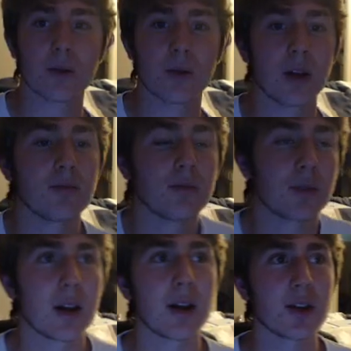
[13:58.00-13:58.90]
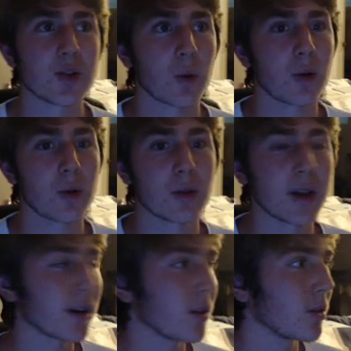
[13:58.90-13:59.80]
in today's world,
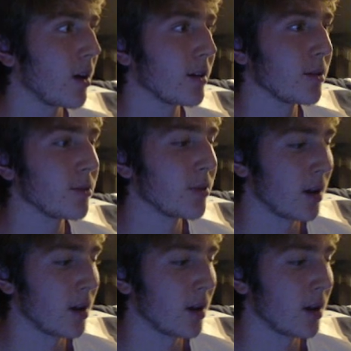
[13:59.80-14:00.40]
like, a lot of